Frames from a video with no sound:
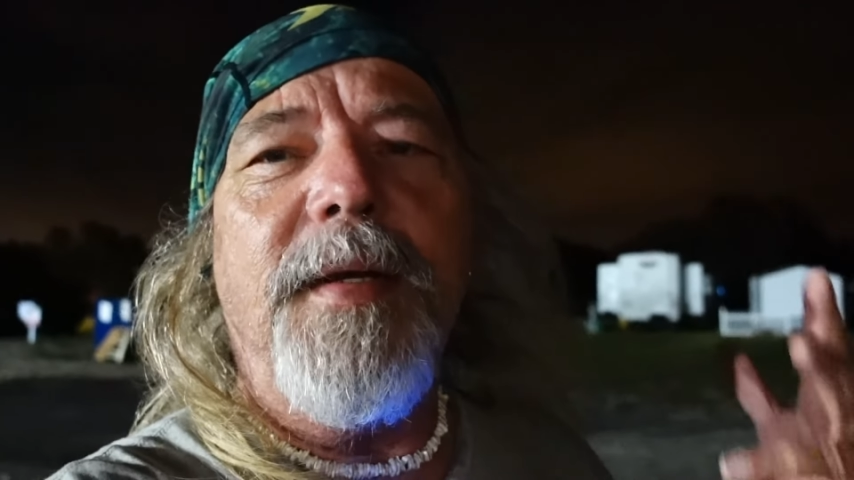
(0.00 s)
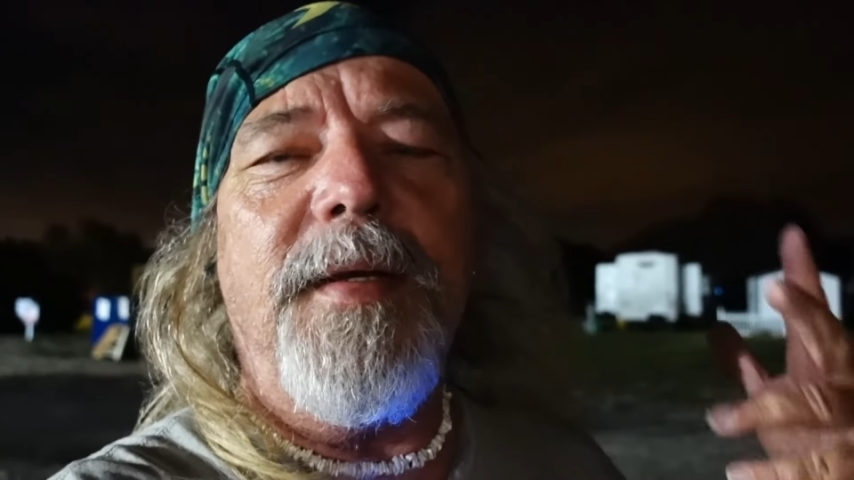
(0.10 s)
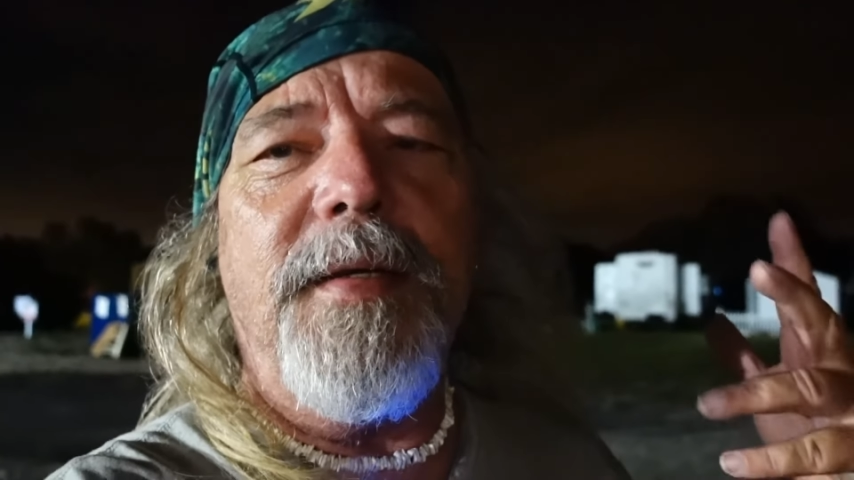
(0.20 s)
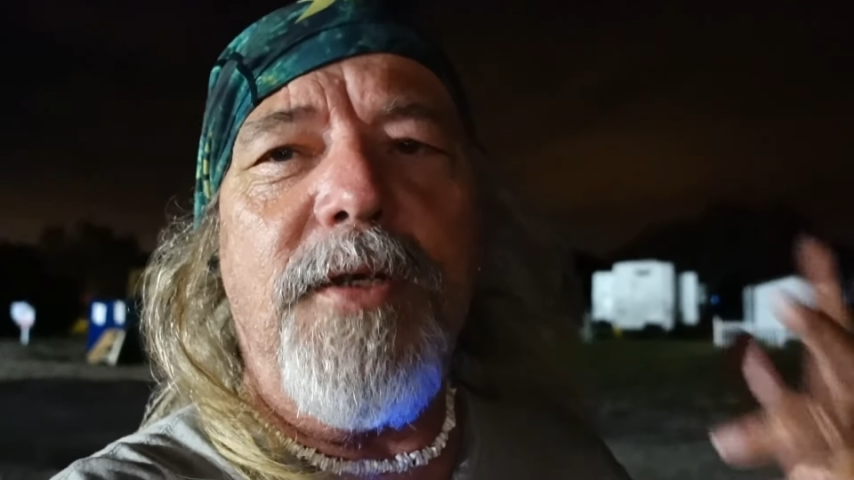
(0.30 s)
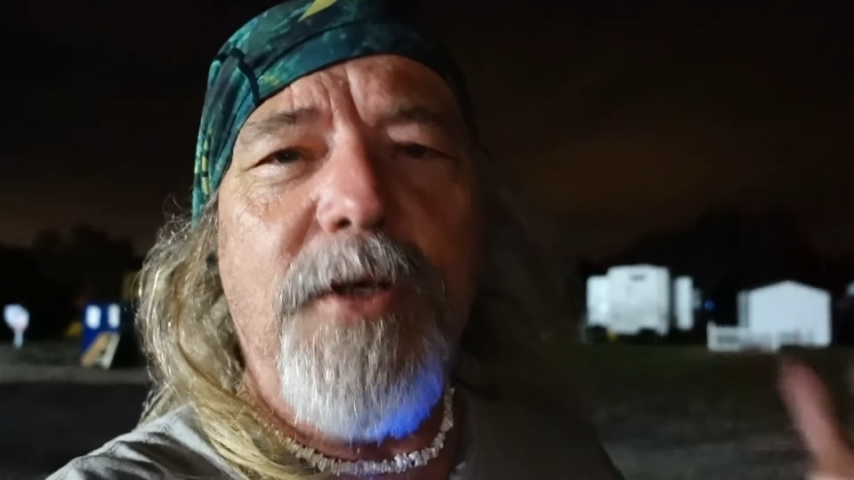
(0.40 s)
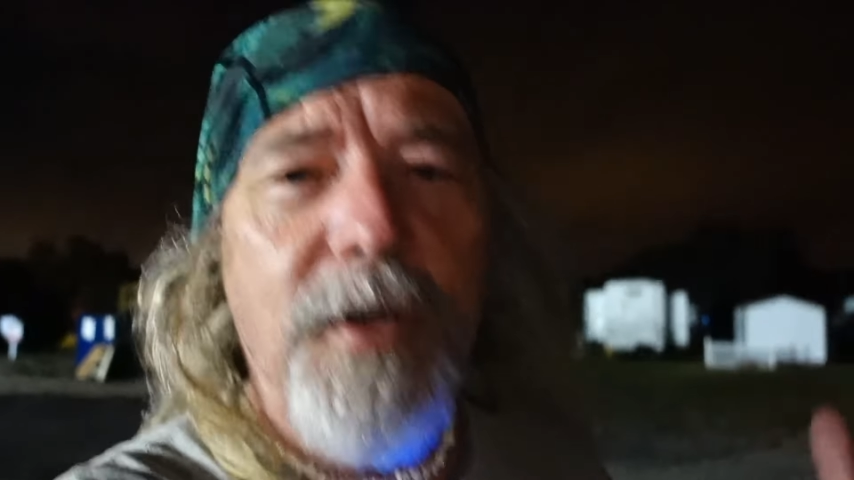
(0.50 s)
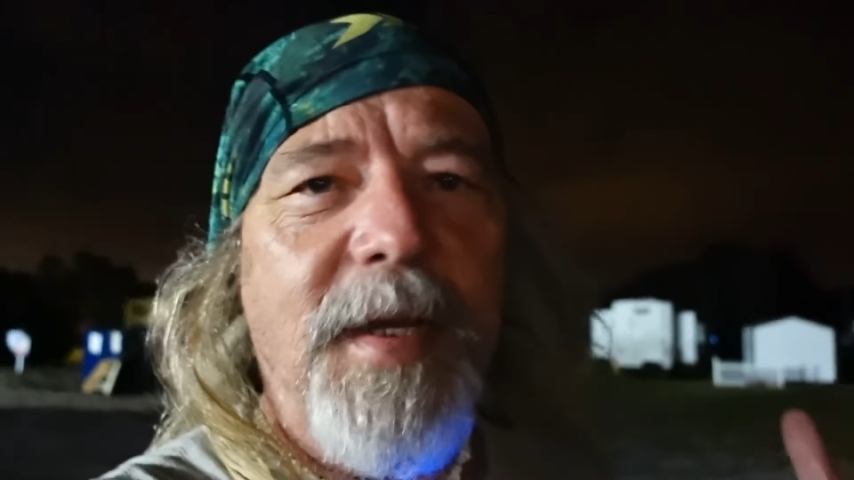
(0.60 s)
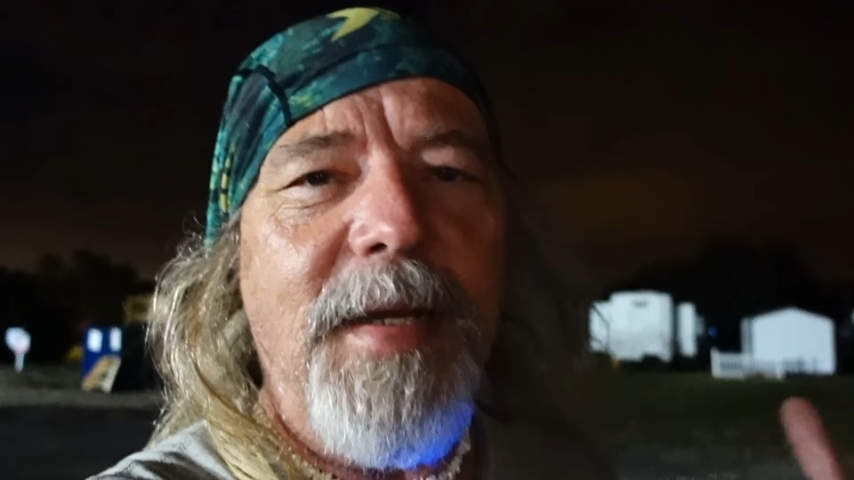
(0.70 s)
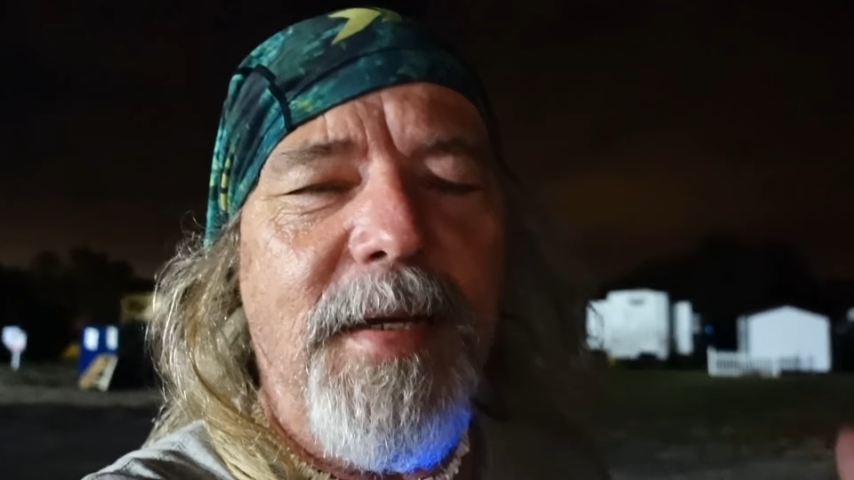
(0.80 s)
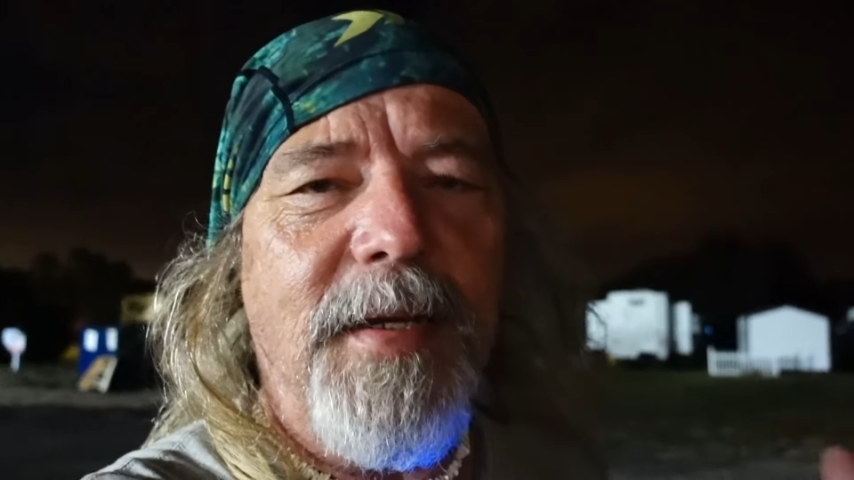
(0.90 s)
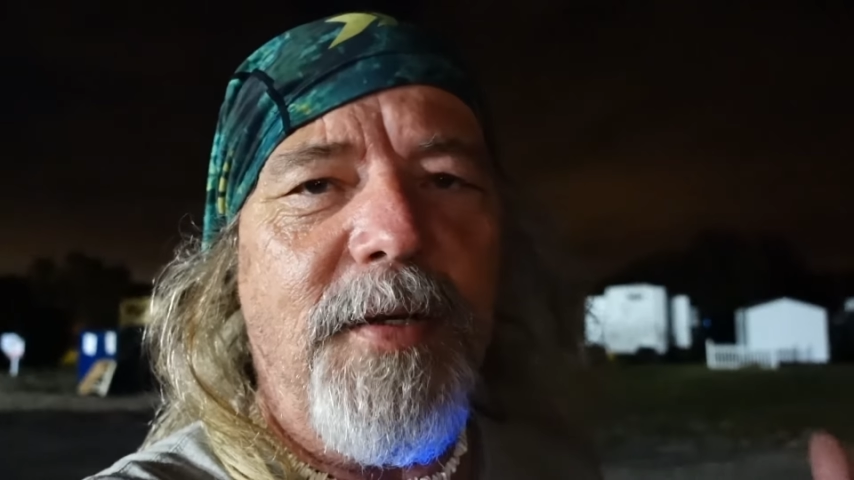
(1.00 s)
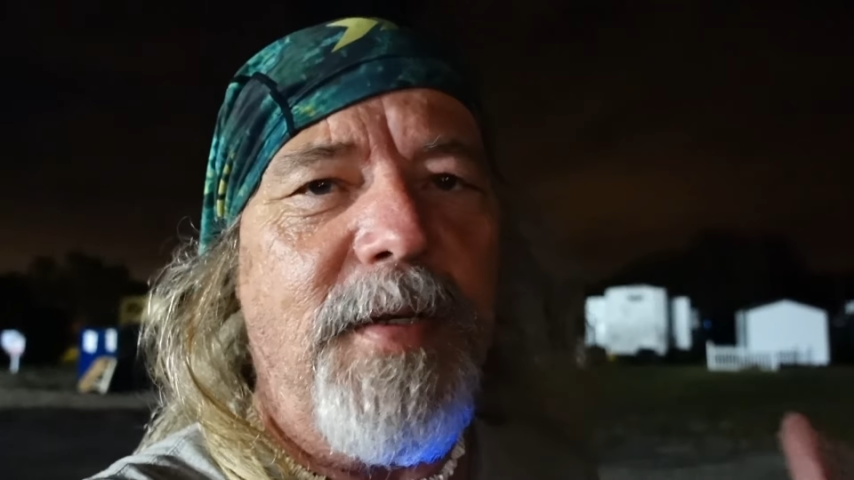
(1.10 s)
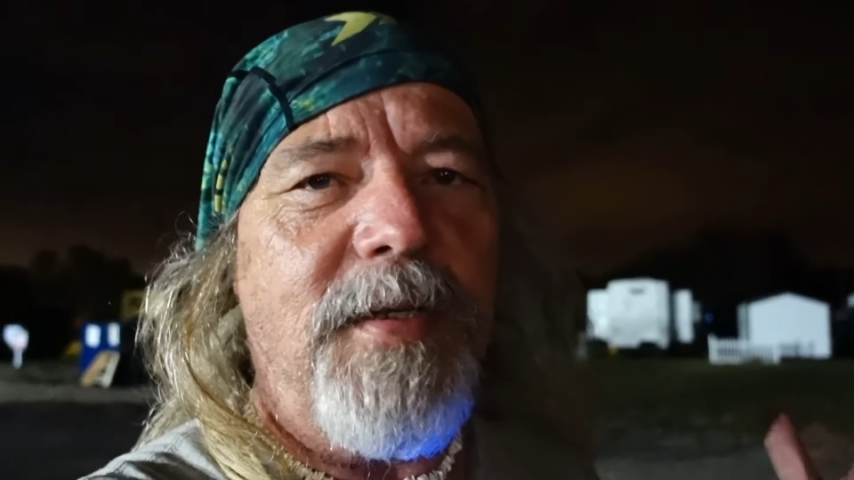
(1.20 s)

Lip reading: is cooking dinner.